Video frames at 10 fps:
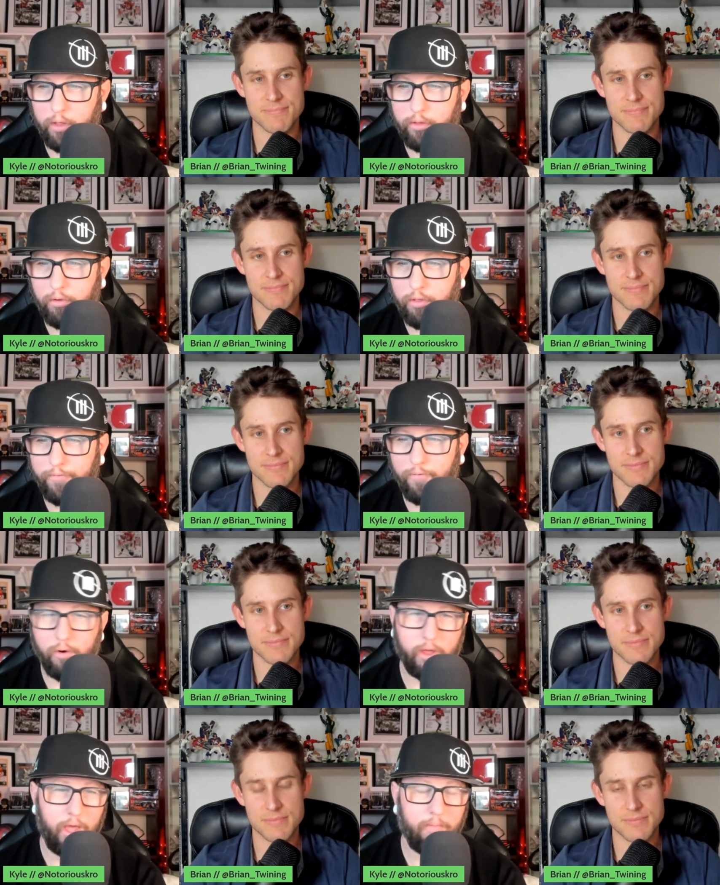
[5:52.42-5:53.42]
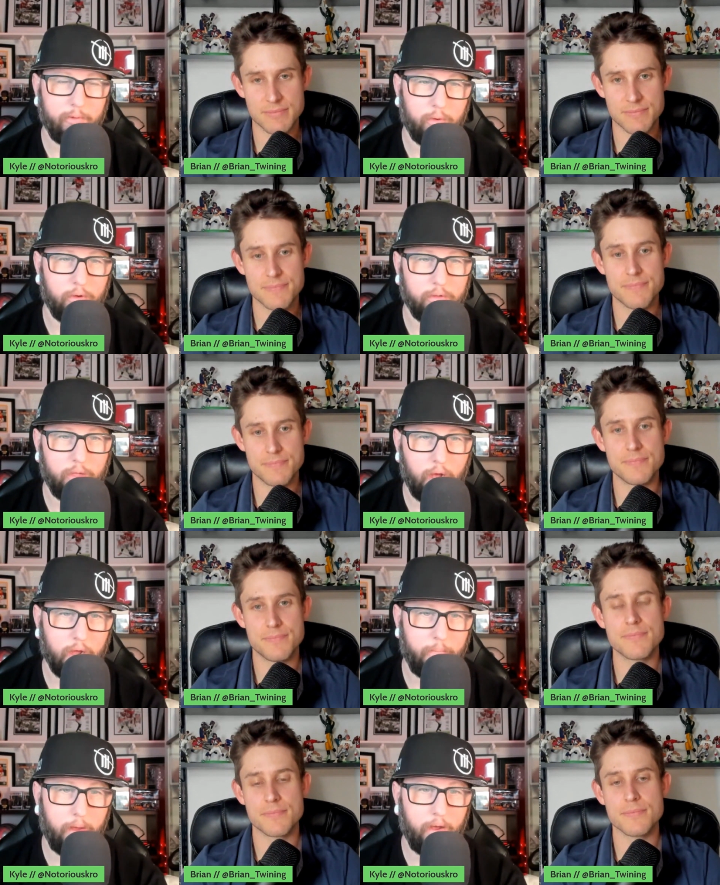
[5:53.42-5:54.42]
Speaker 1: through the four games. We'll
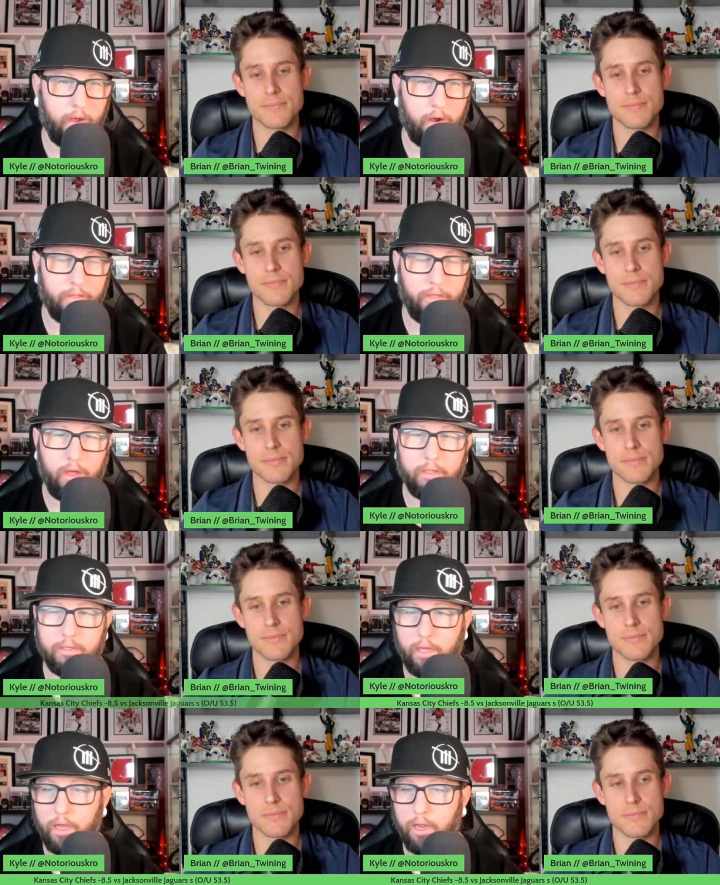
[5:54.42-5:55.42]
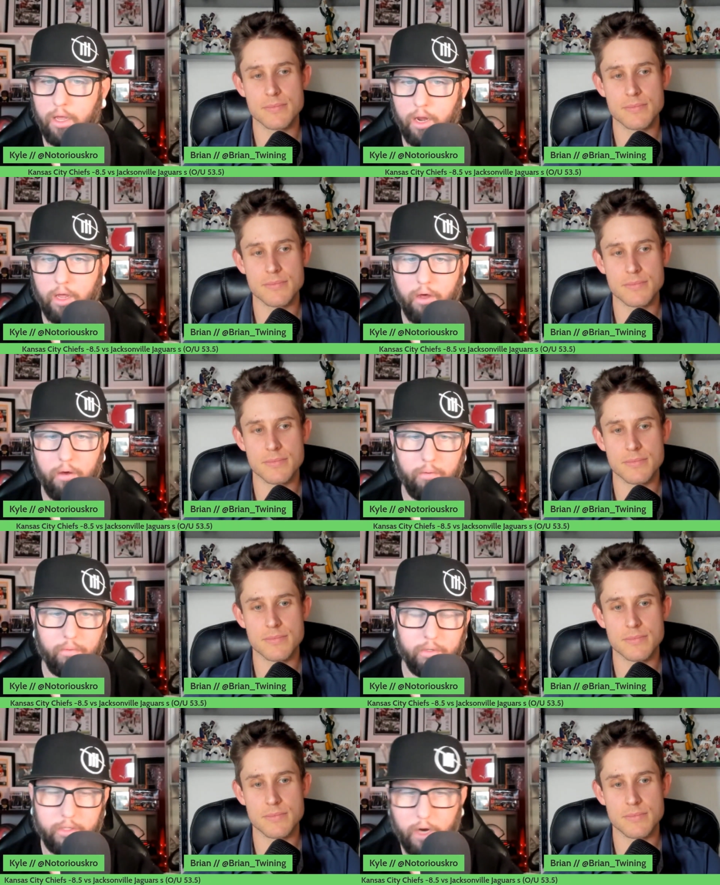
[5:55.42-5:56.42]
talk about our thoughts and kind of go. And
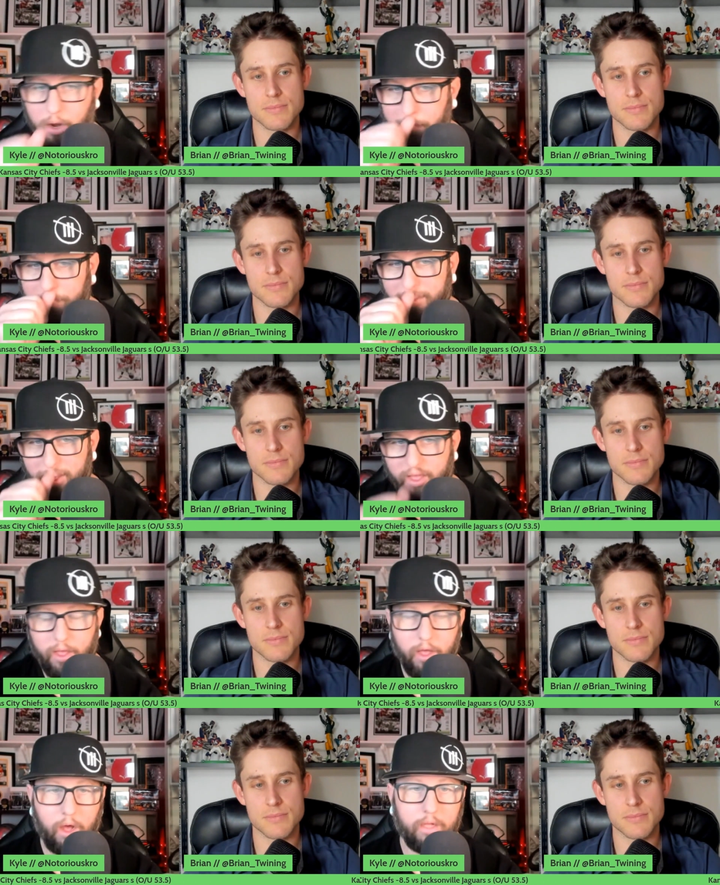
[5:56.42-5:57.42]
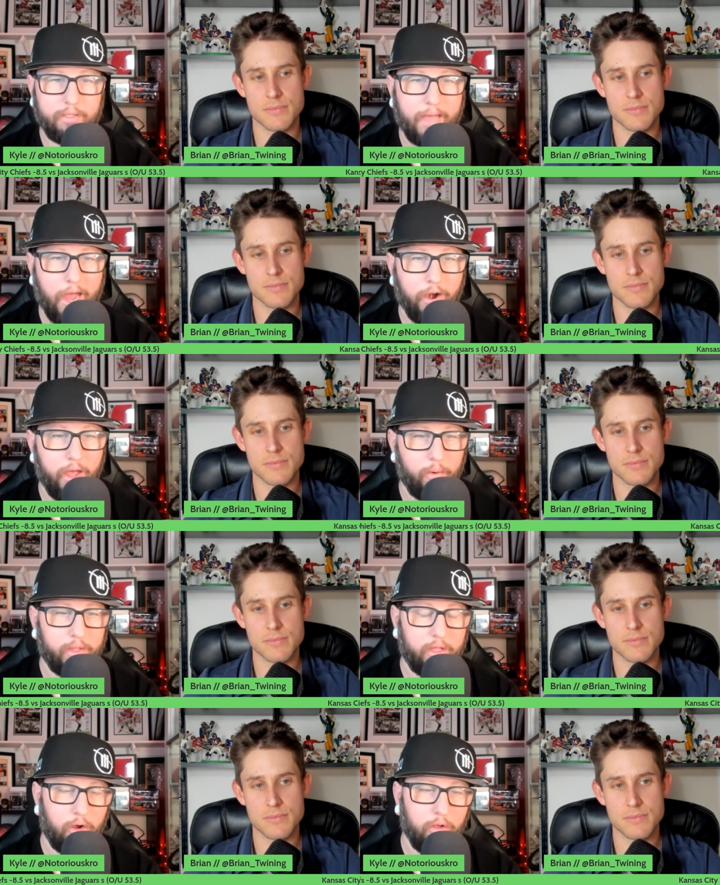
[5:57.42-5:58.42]
we'll start on Saturday
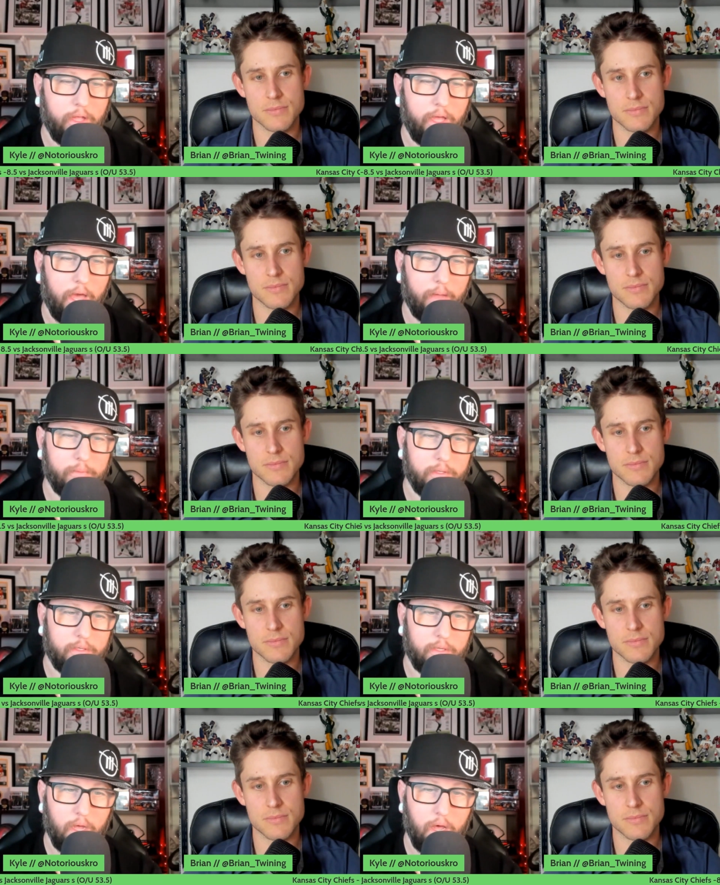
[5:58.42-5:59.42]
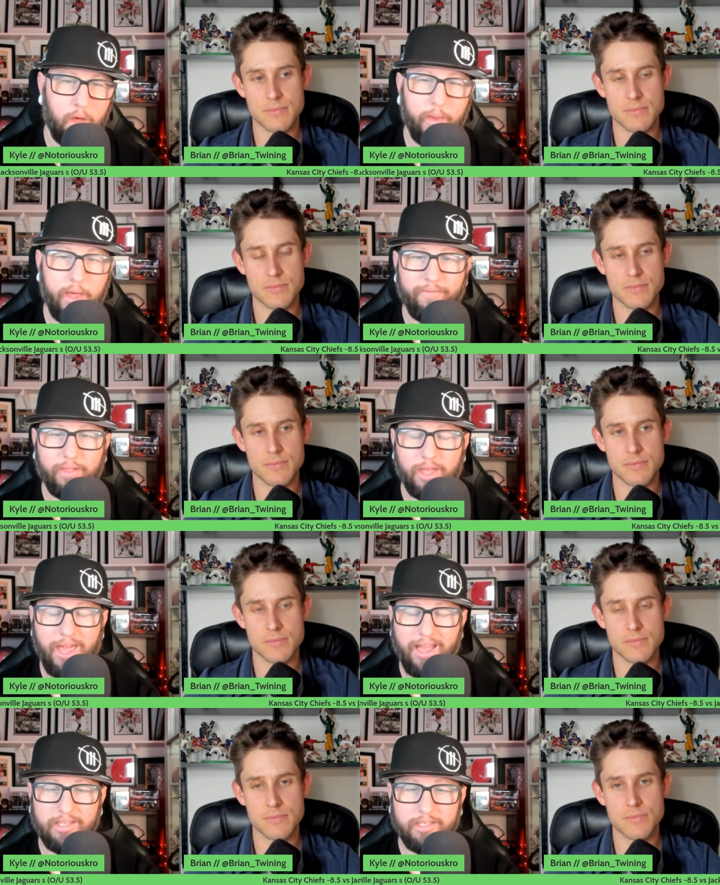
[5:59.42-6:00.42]
with the early games. Uh, we have the
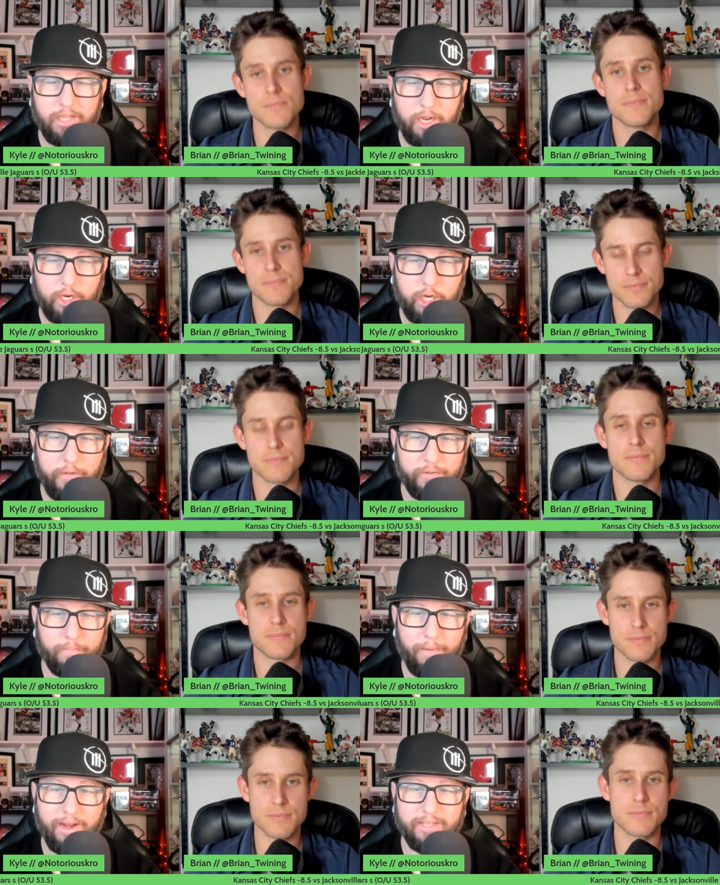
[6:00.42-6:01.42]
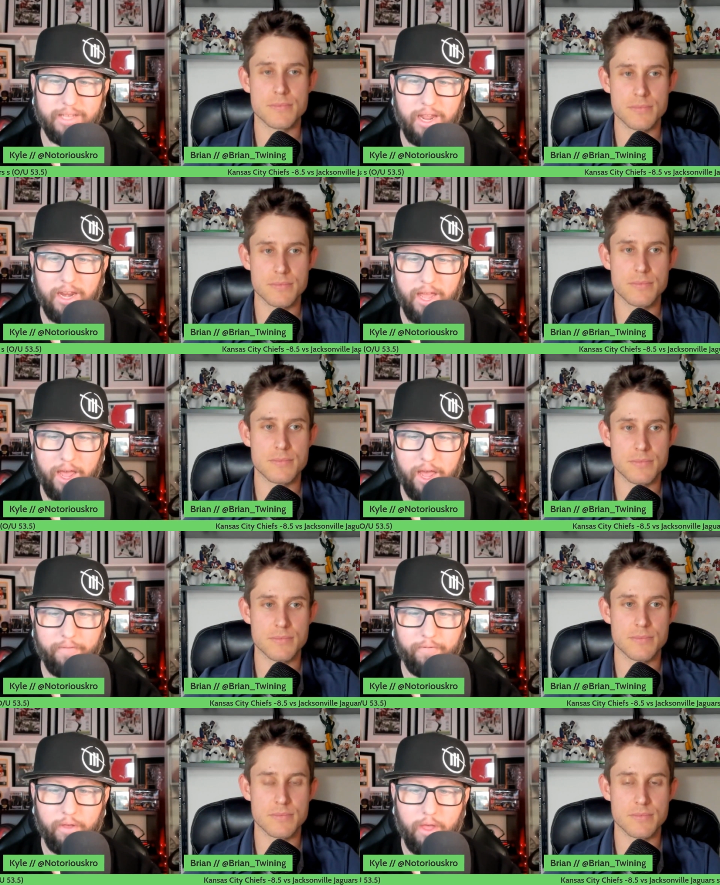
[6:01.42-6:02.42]
Kansas City Chiefs minus eight and a half